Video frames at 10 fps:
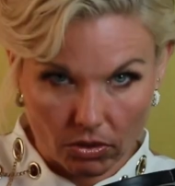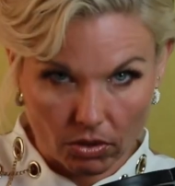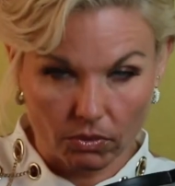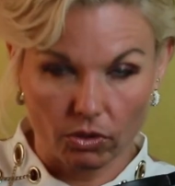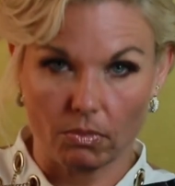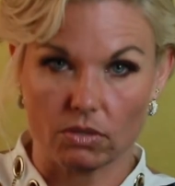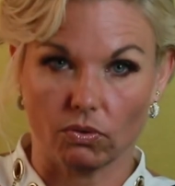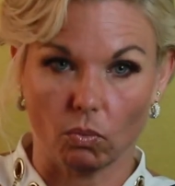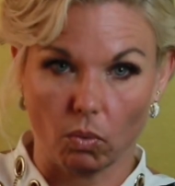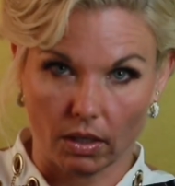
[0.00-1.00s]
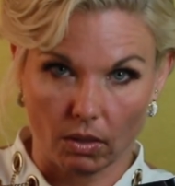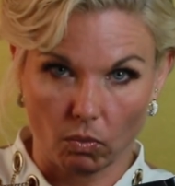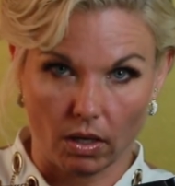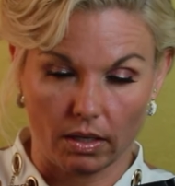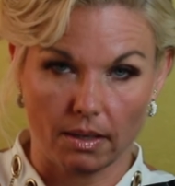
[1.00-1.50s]
Room is for one on
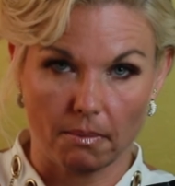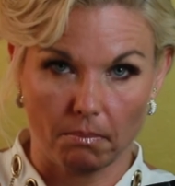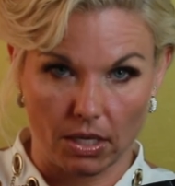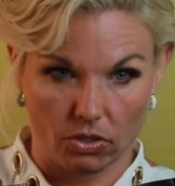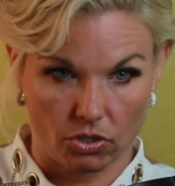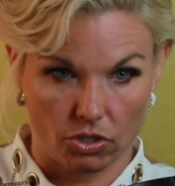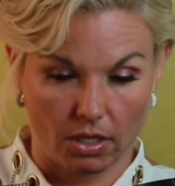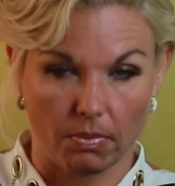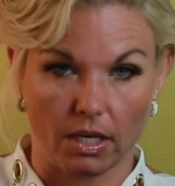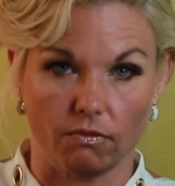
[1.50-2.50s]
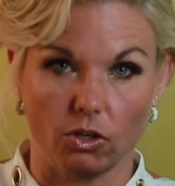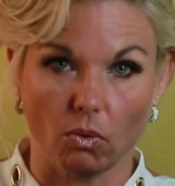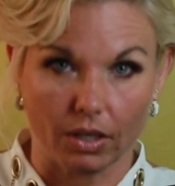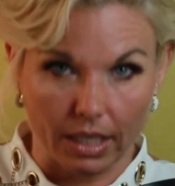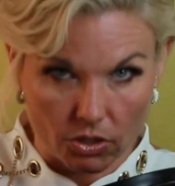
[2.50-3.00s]
one mentorship. And if you
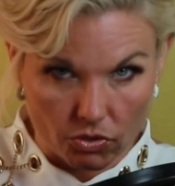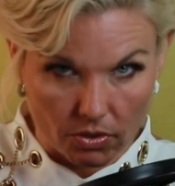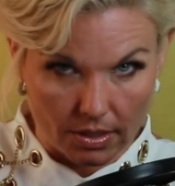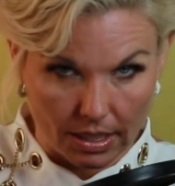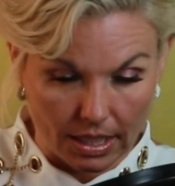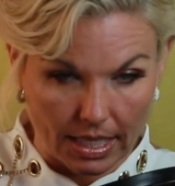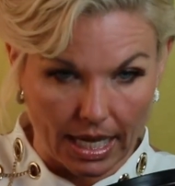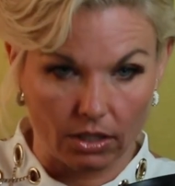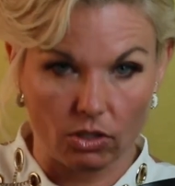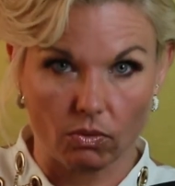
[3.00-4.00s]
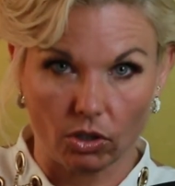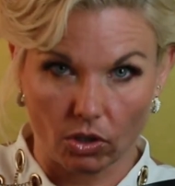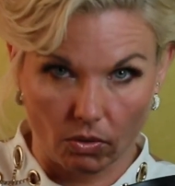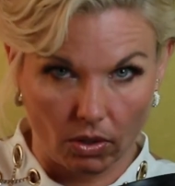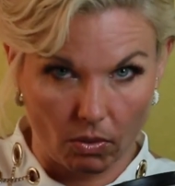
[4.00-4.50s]
are interested in that, you can go
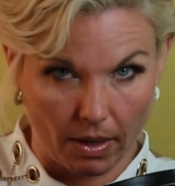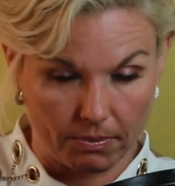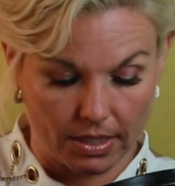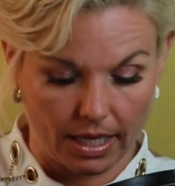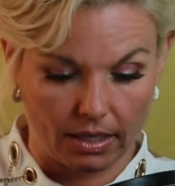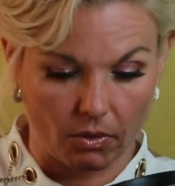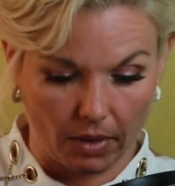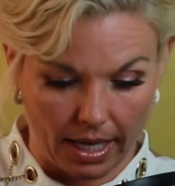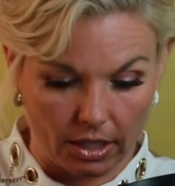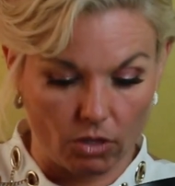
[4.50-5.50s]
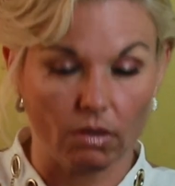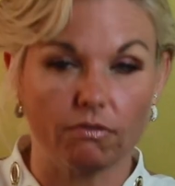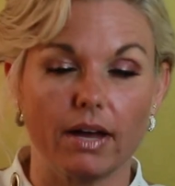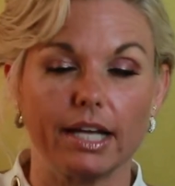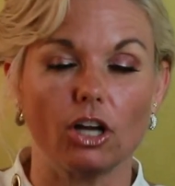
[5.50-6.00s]
to the website. Okay, you can
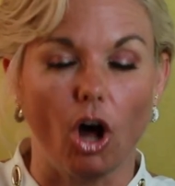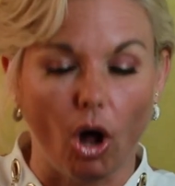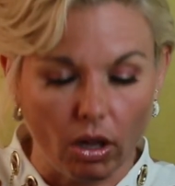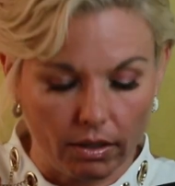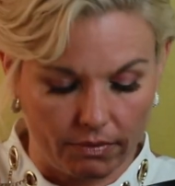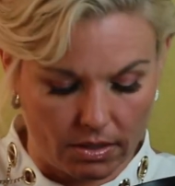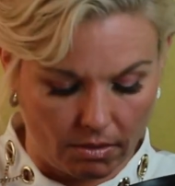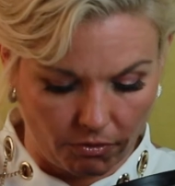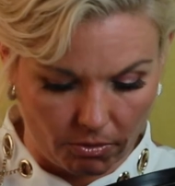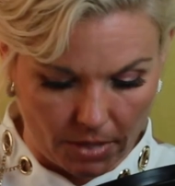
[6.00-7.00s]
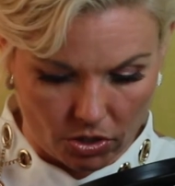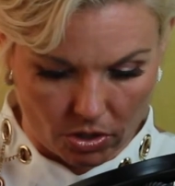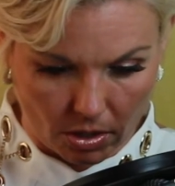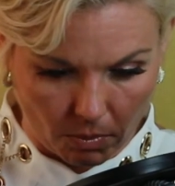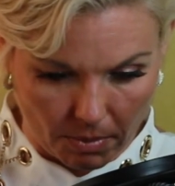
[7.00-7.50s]
find all of this information
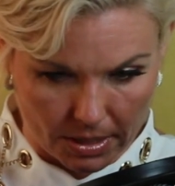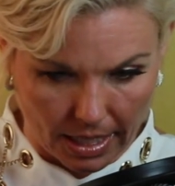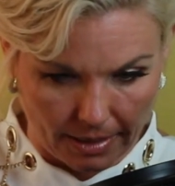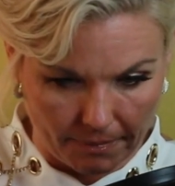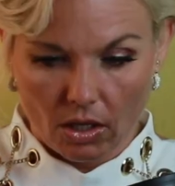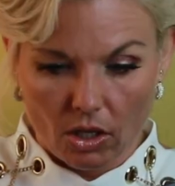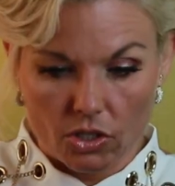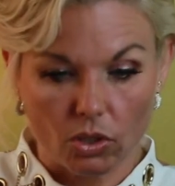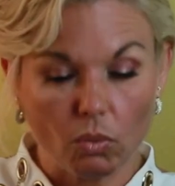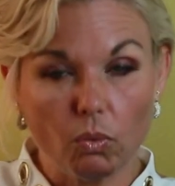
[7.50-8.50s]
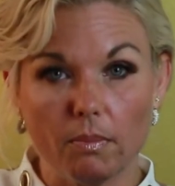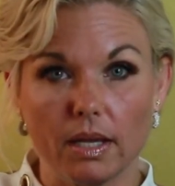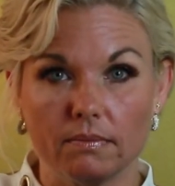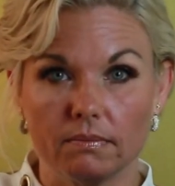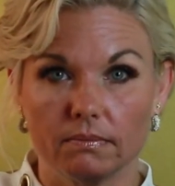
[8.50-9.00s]
on the website. So,
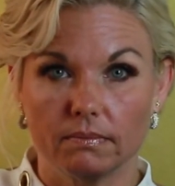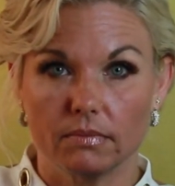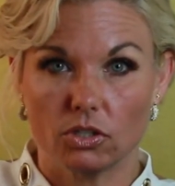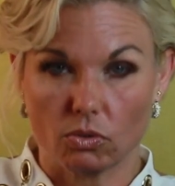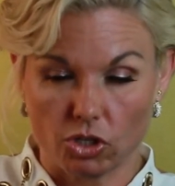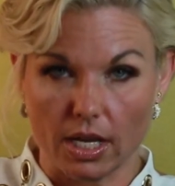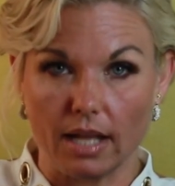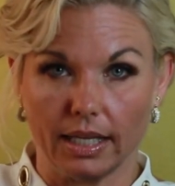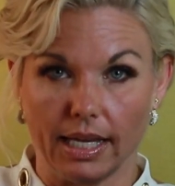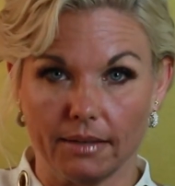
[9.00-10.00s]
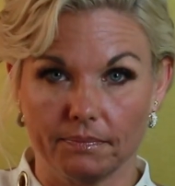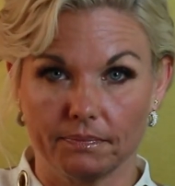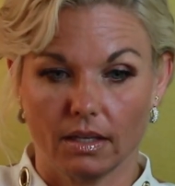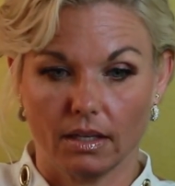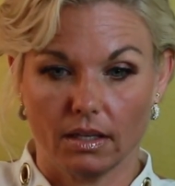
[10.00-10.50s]
woman, so Shelly,
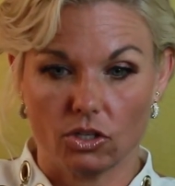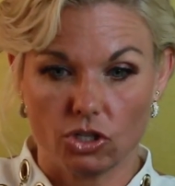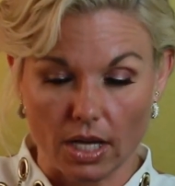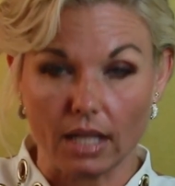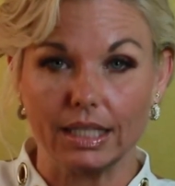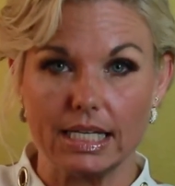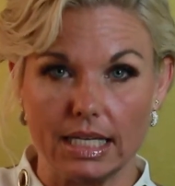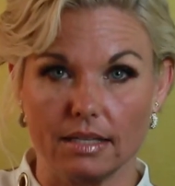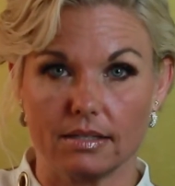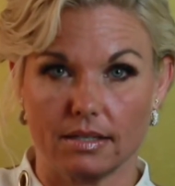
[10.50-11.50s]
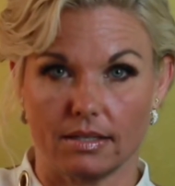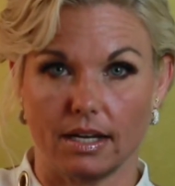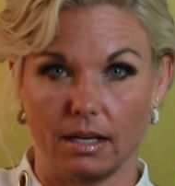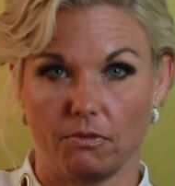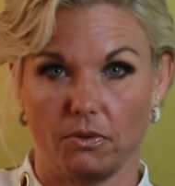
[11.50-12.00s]
Shelly needs to sign
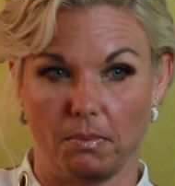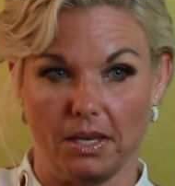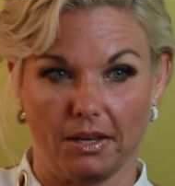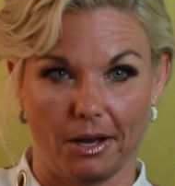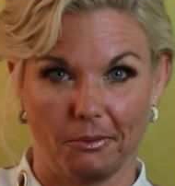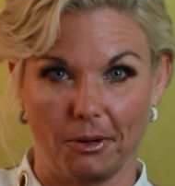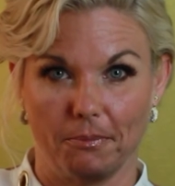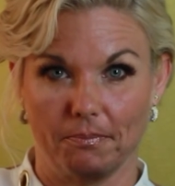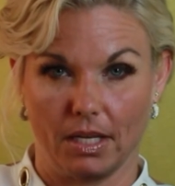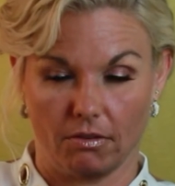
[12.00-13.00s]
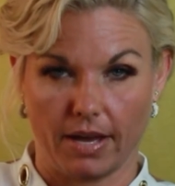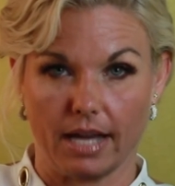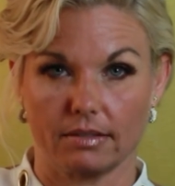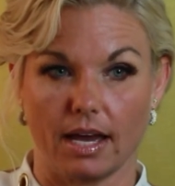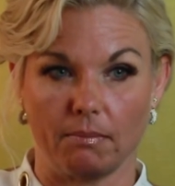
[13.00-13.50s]
up for the Peacock Room. In
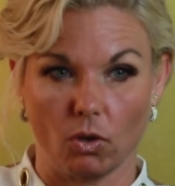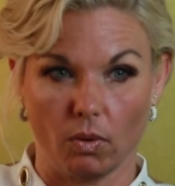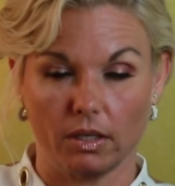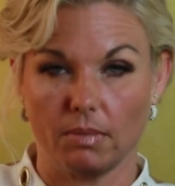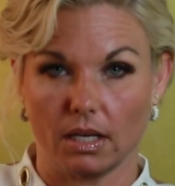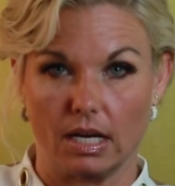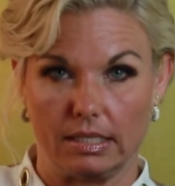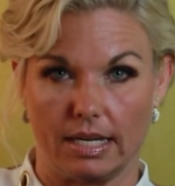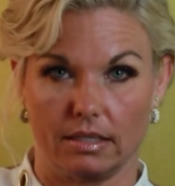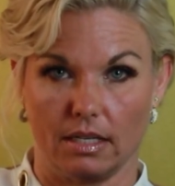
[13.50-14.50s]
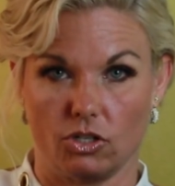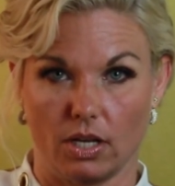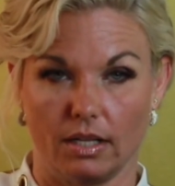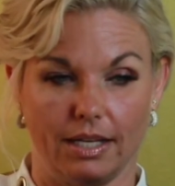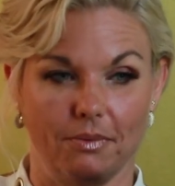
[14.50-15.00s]
fact, I'm going to be contacting
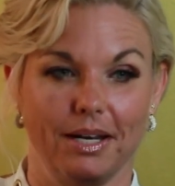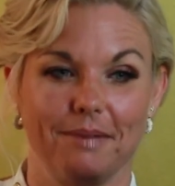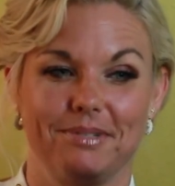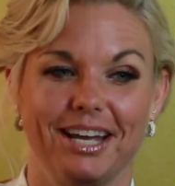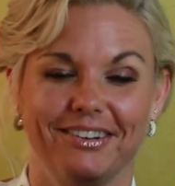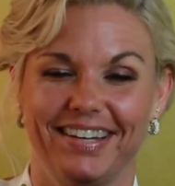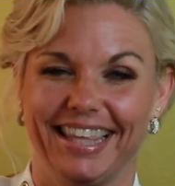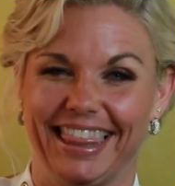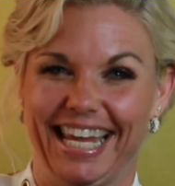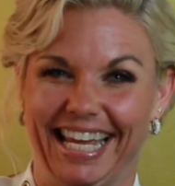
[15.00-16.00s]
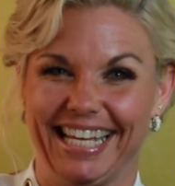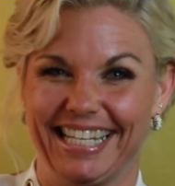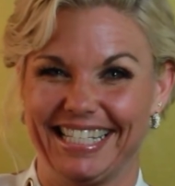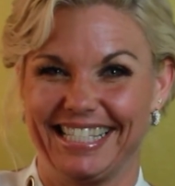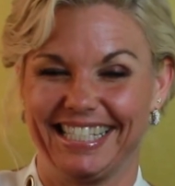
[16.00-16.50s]
Shelly when I'm done with
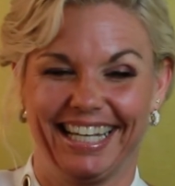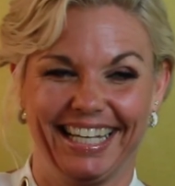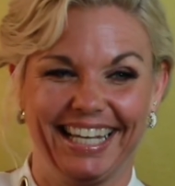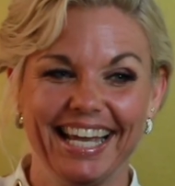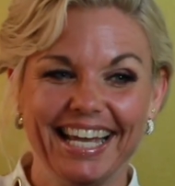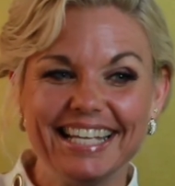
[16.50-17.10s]
this and